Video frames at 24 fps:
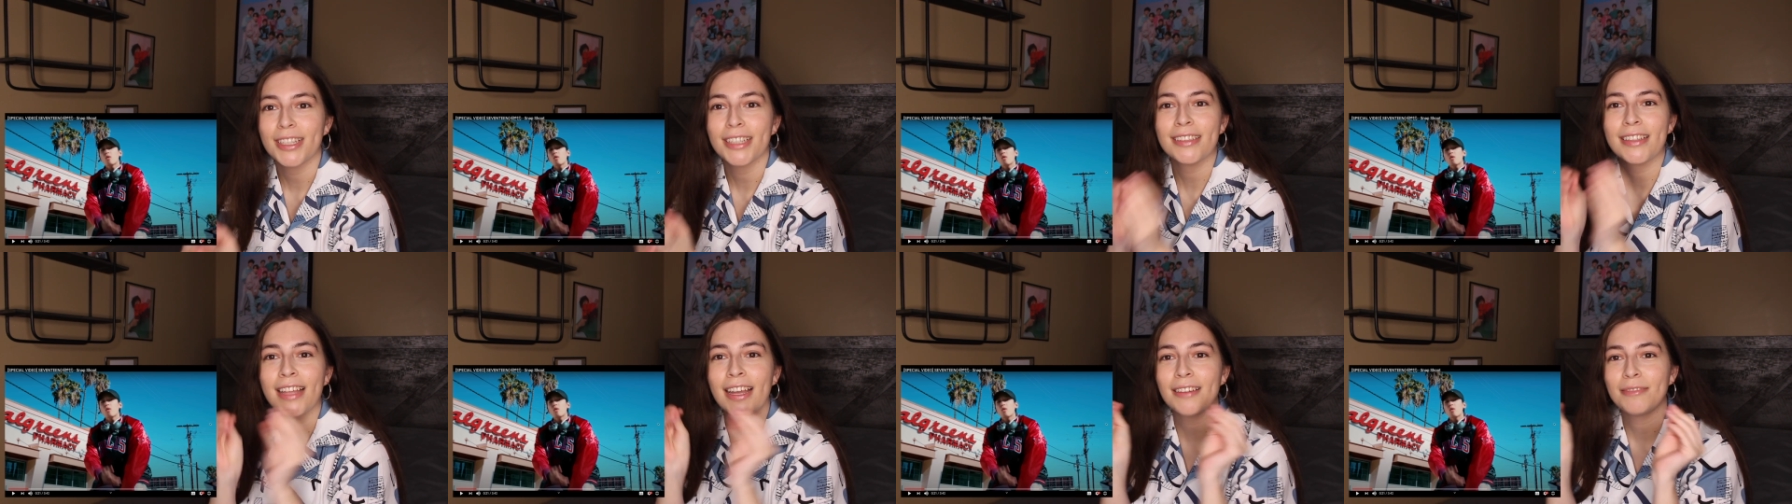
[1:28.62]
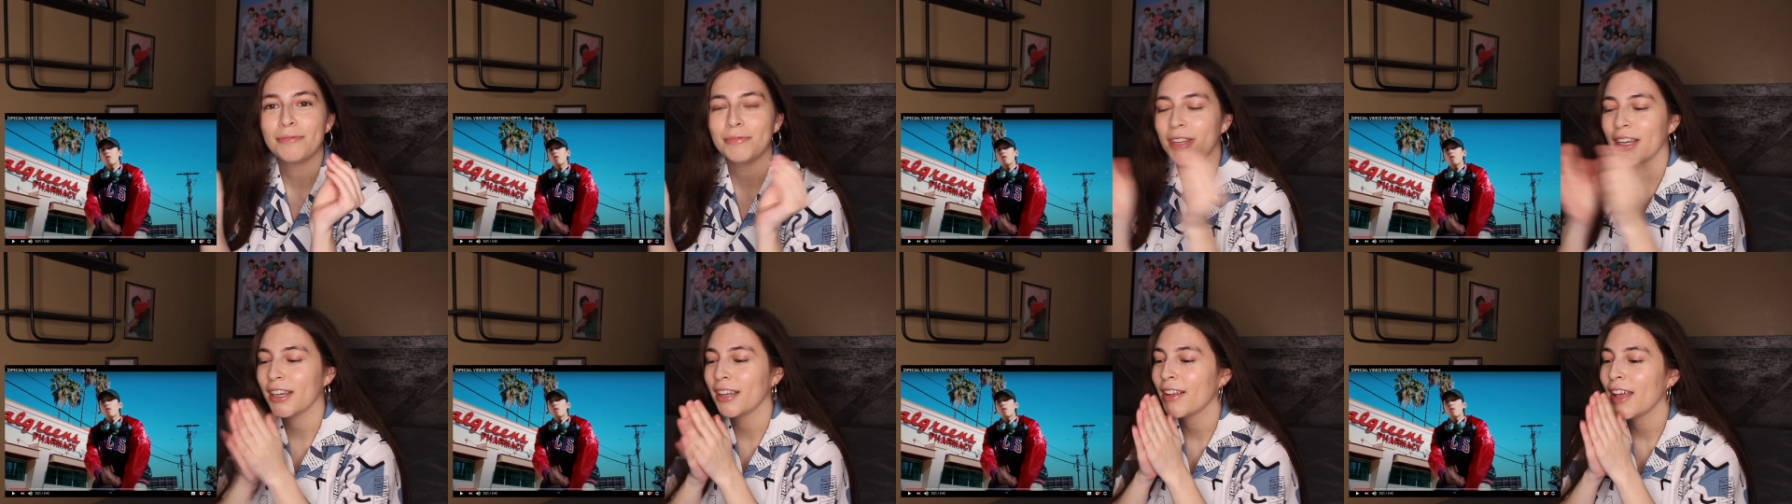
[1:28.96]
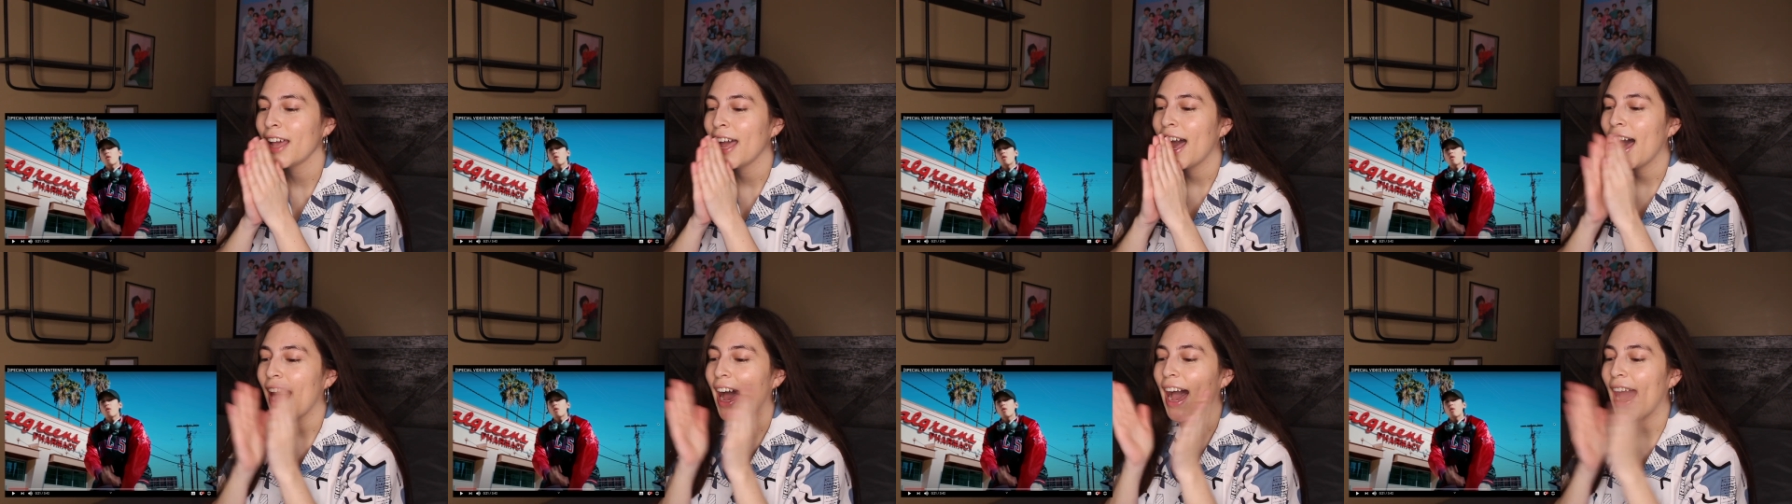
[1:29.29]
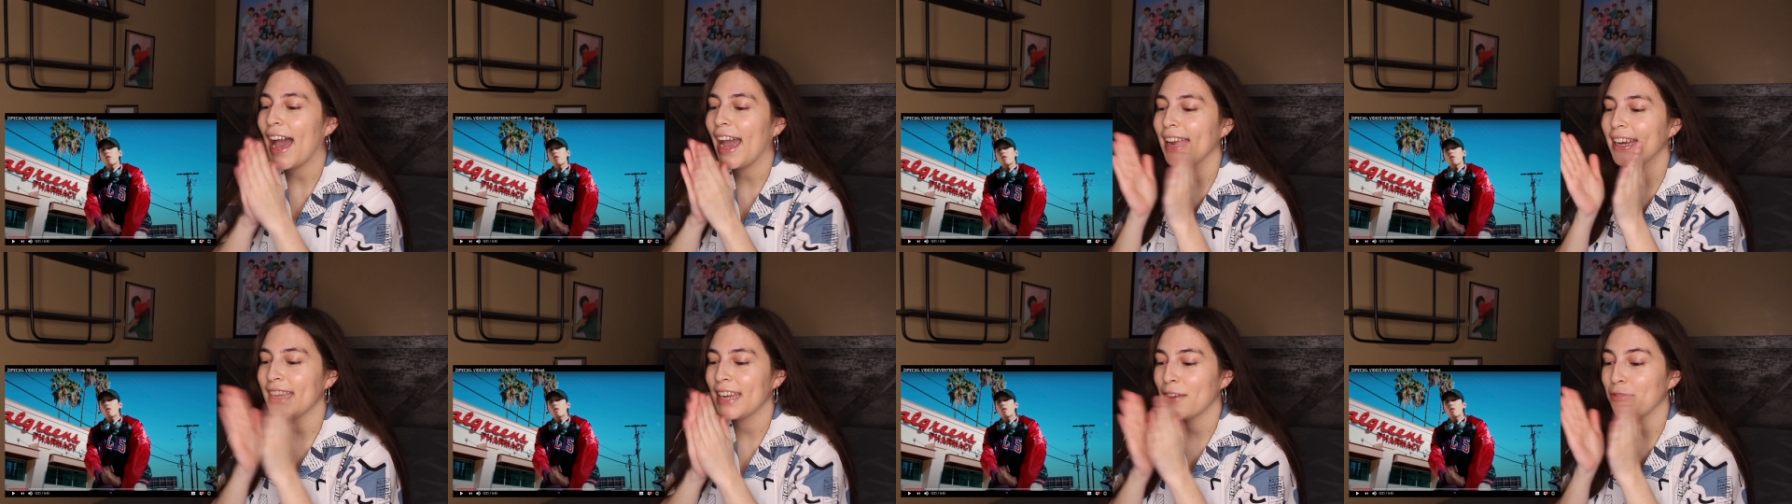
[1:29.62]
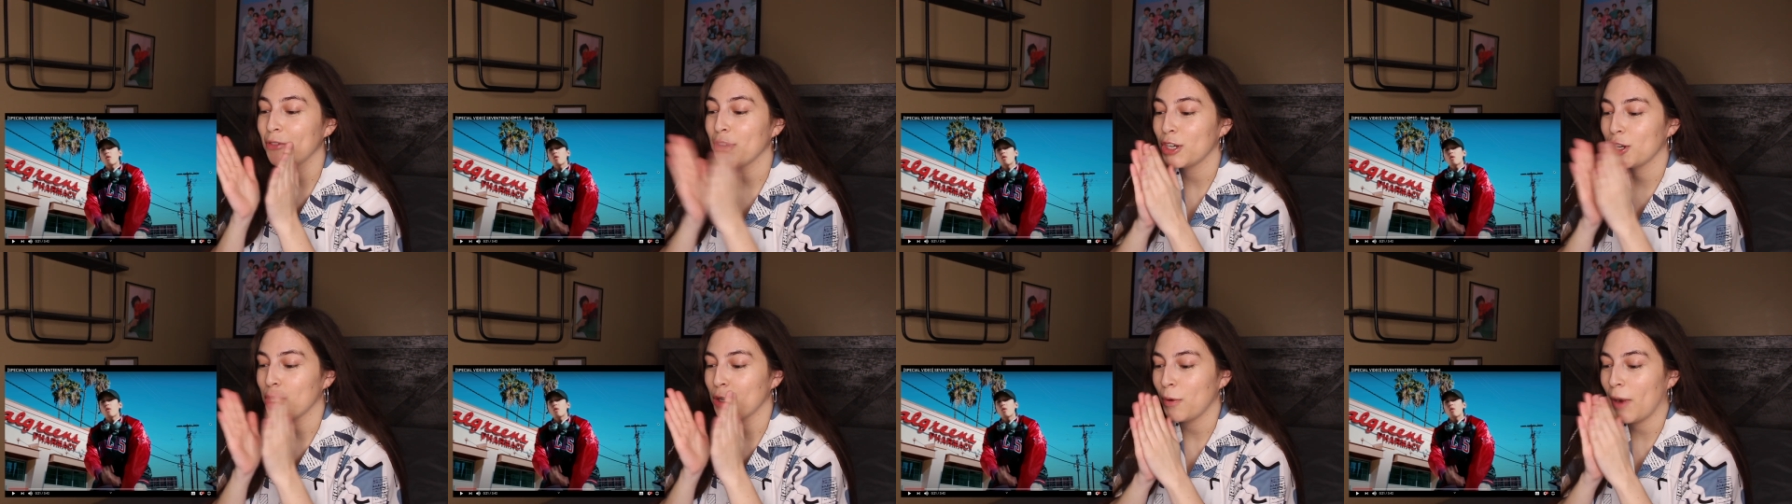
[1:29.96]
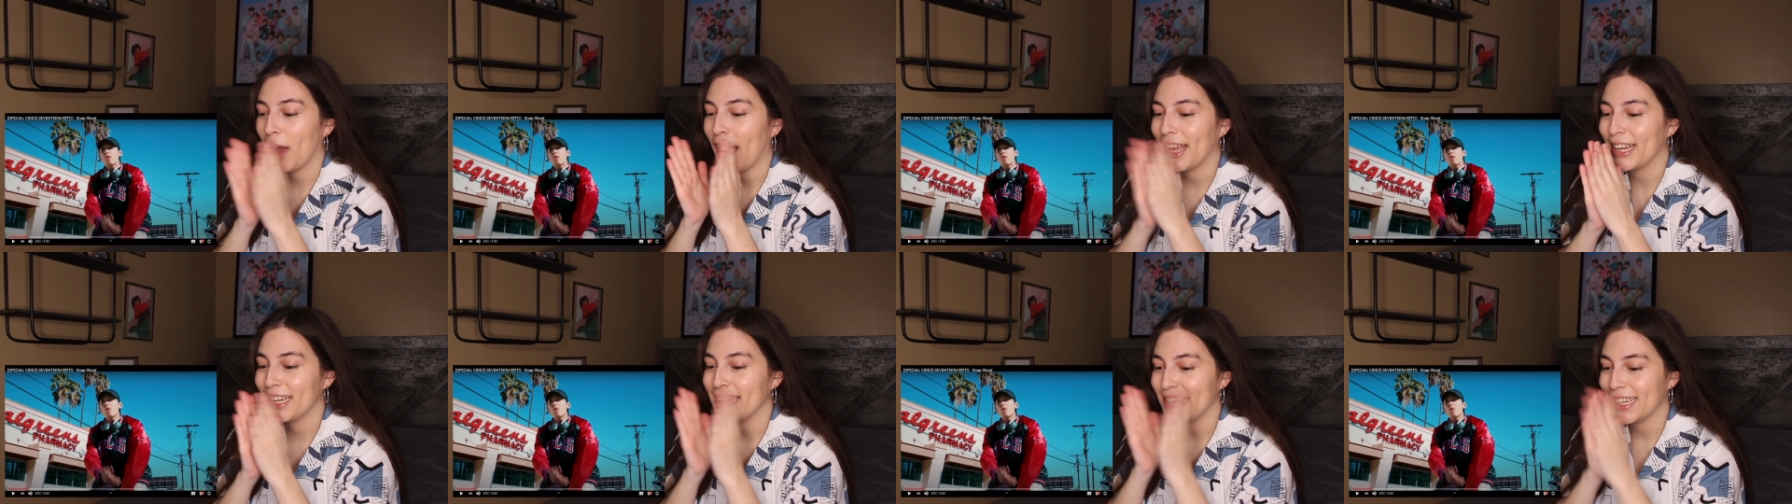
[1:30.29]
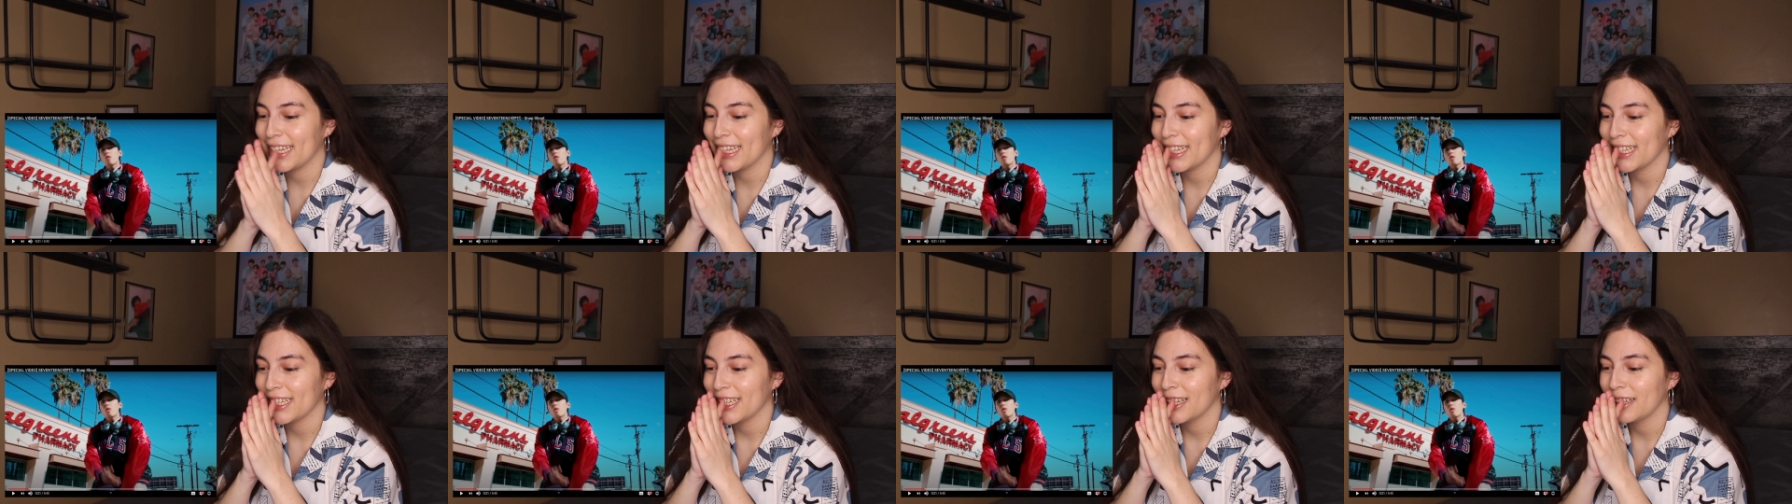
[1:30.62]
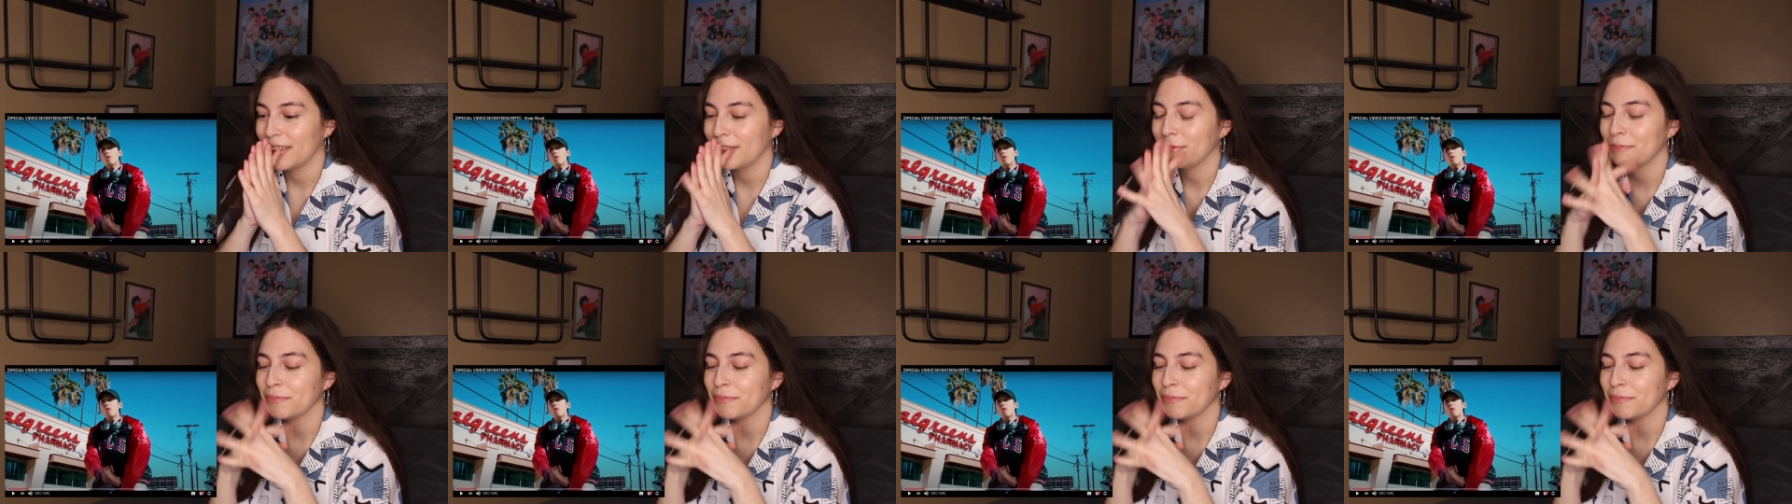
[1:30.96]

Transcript: That, I never knew I needed